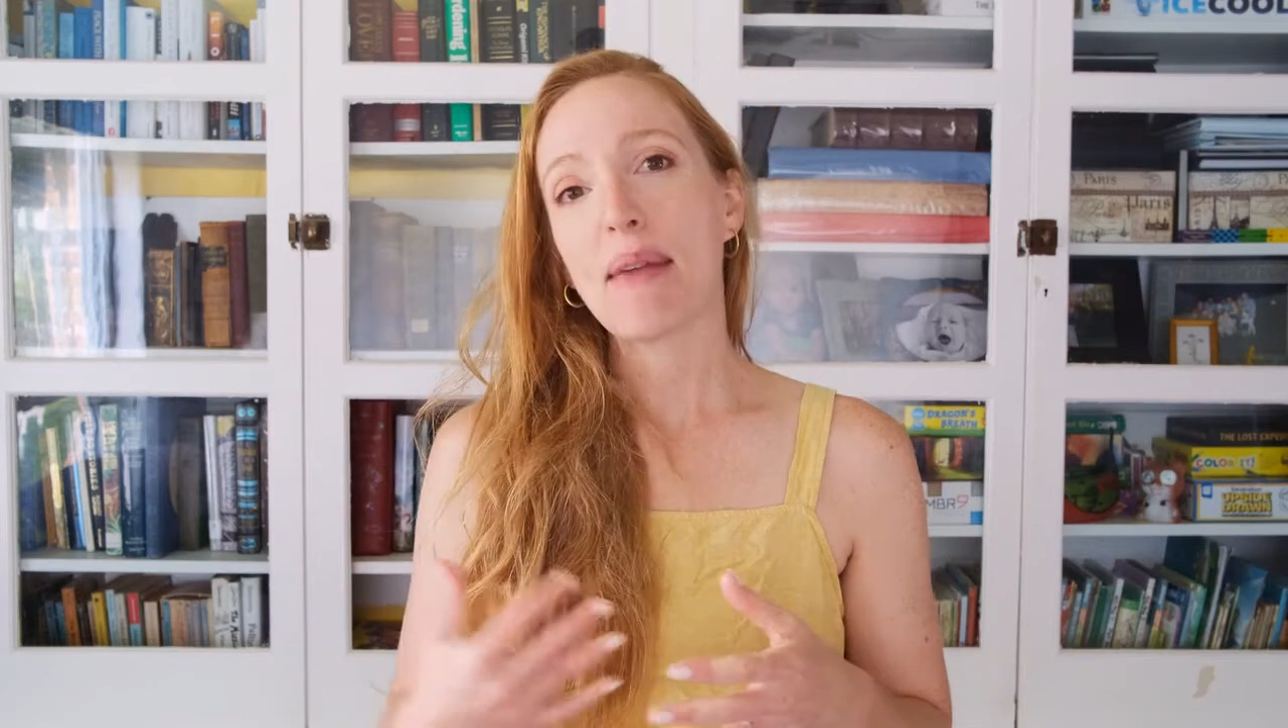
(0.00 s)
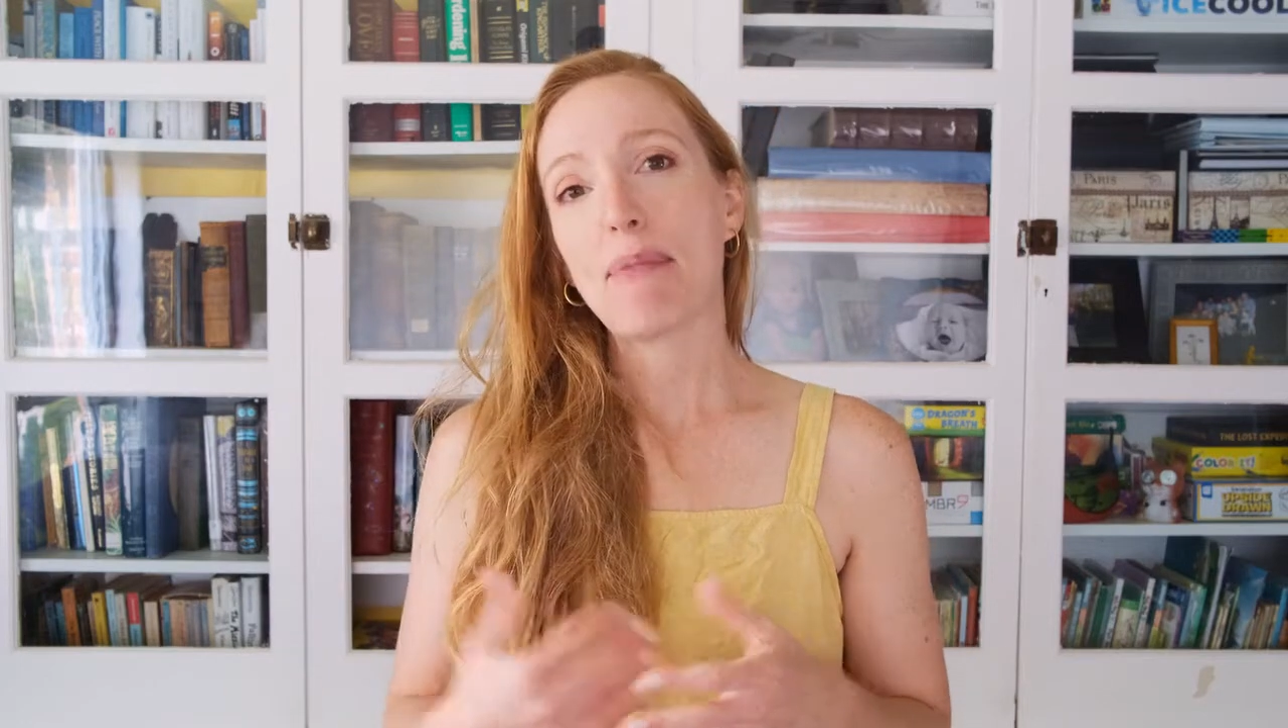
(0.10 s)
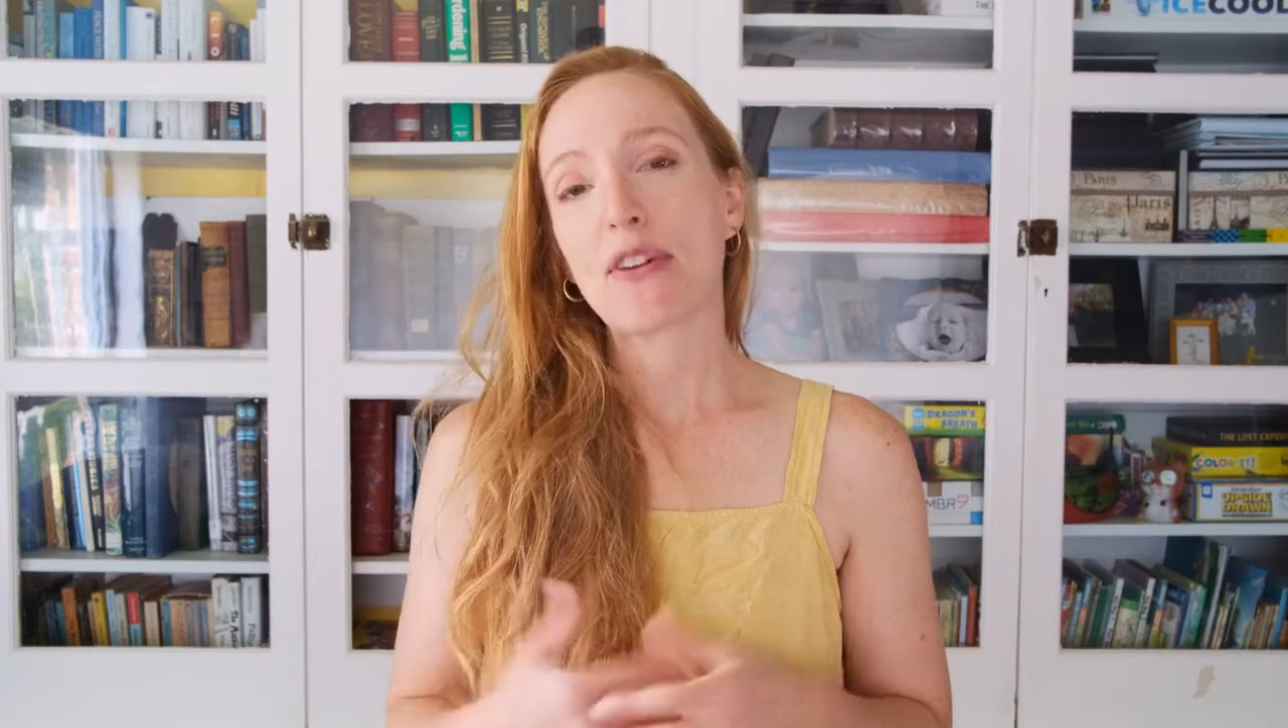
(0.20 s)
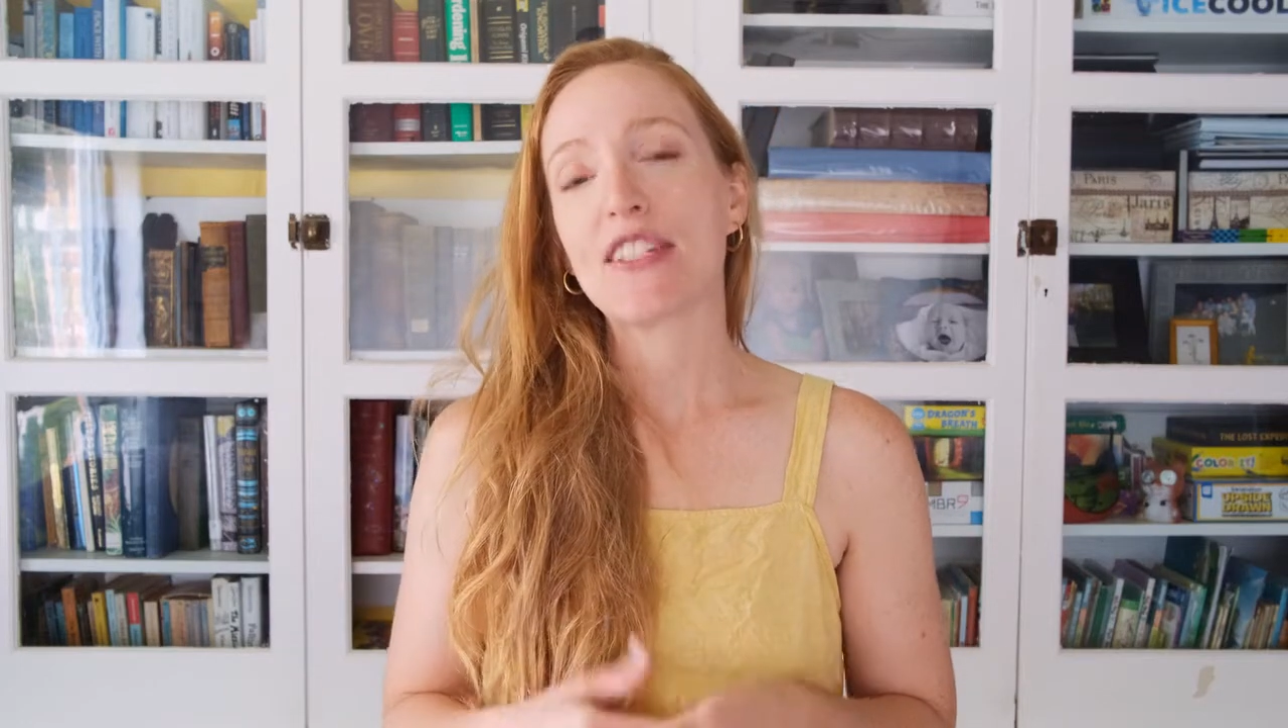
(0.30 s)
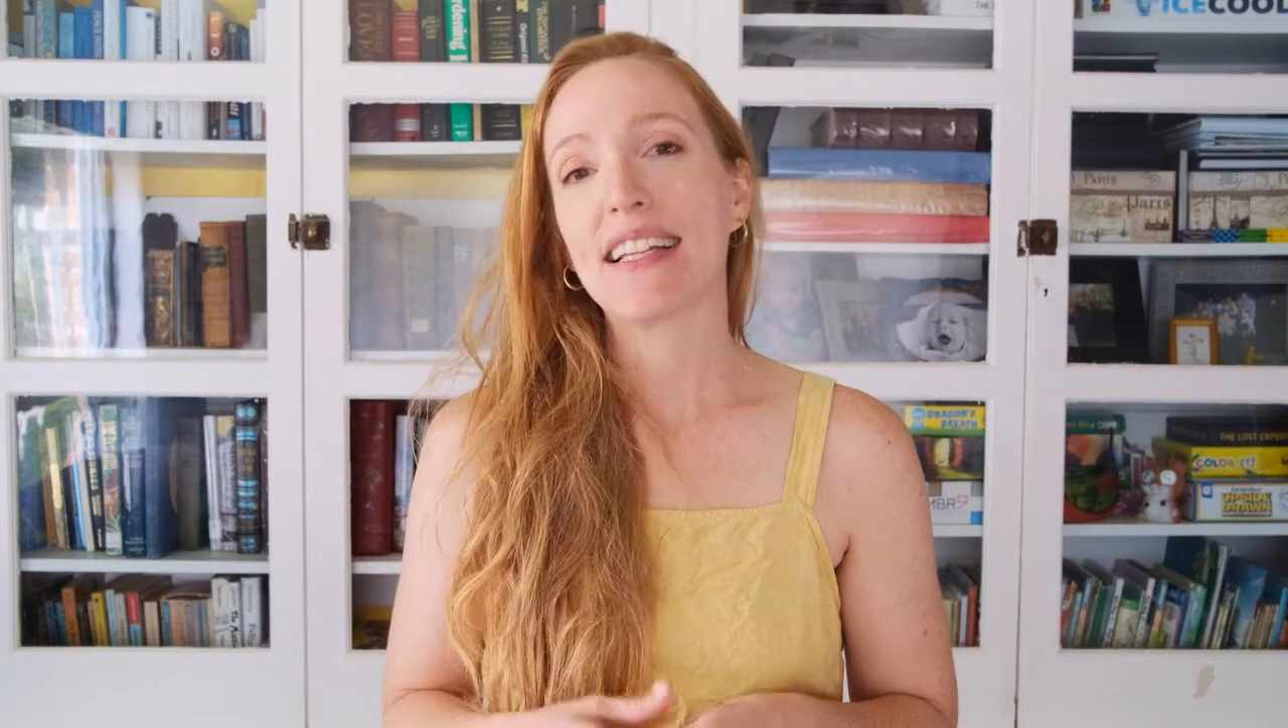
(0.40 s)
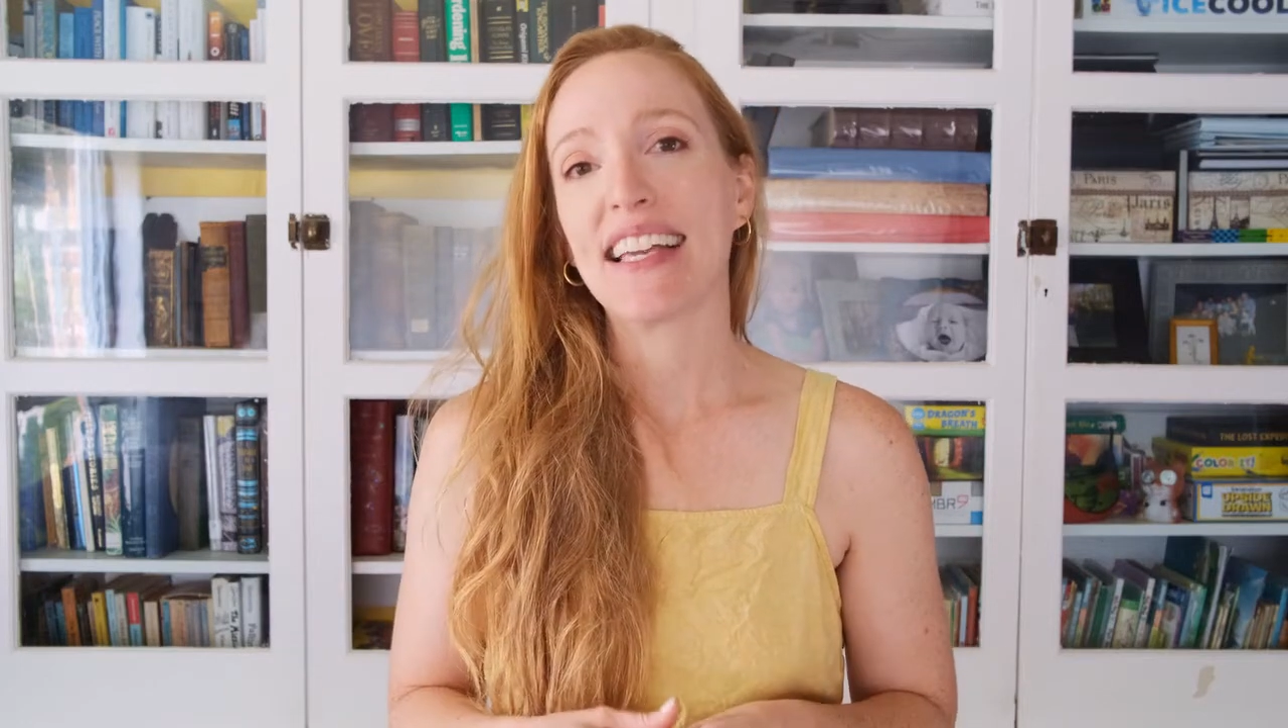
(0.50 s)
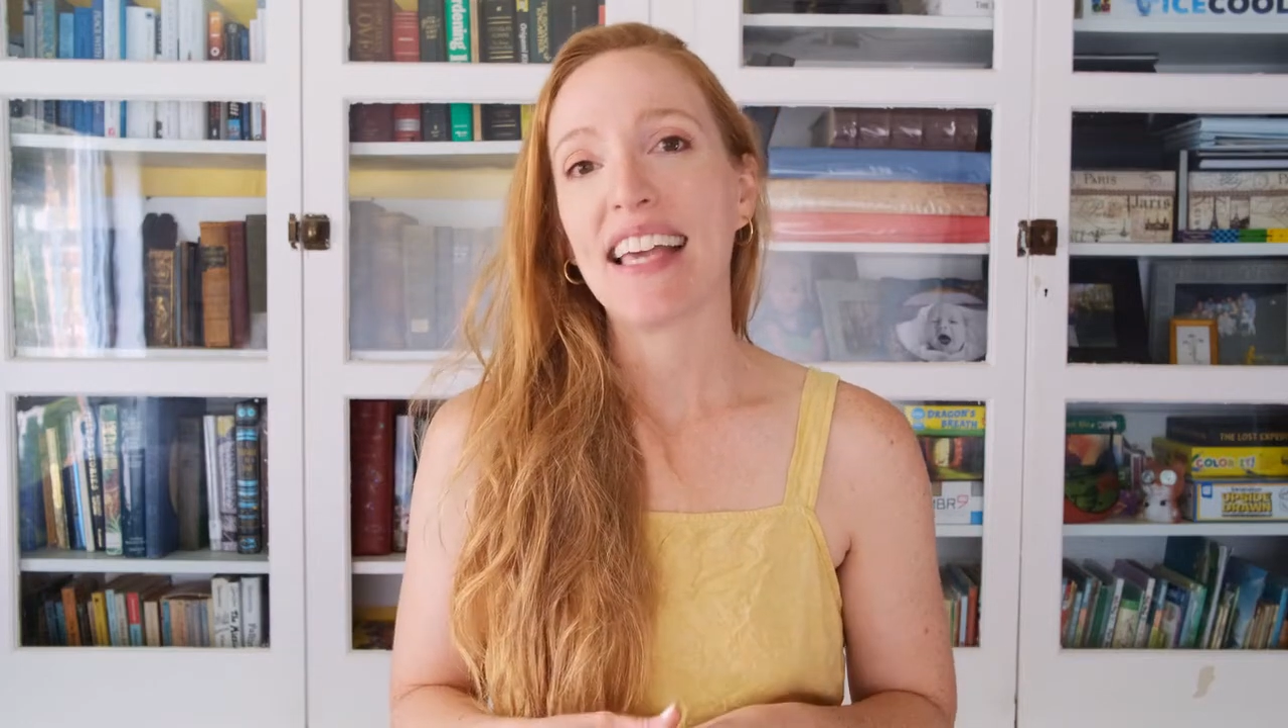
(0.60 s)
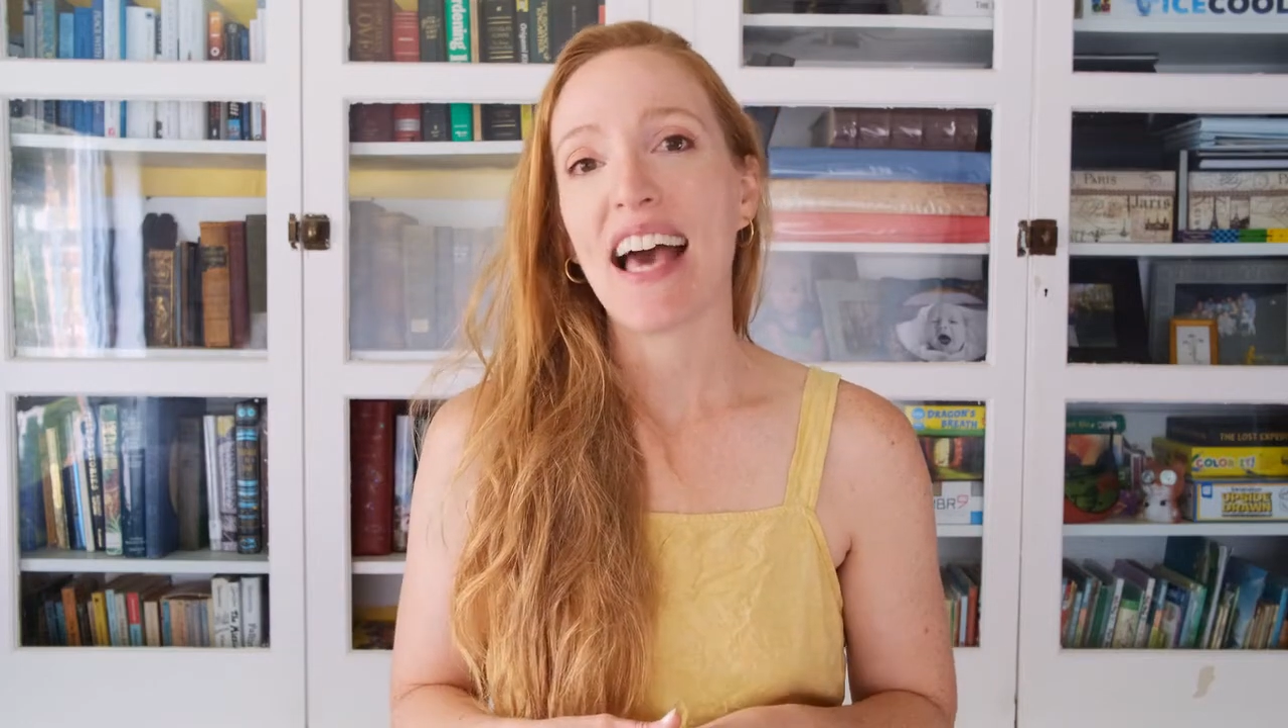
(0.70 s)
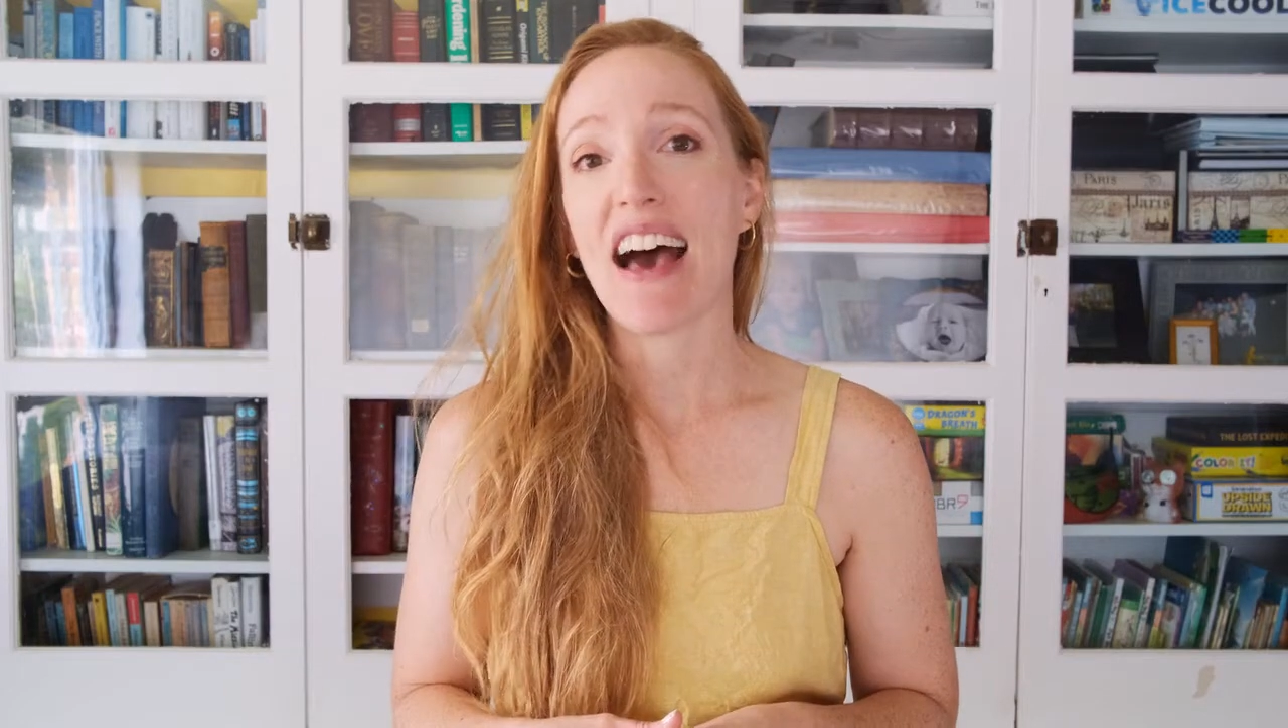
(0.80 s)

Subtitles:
personally,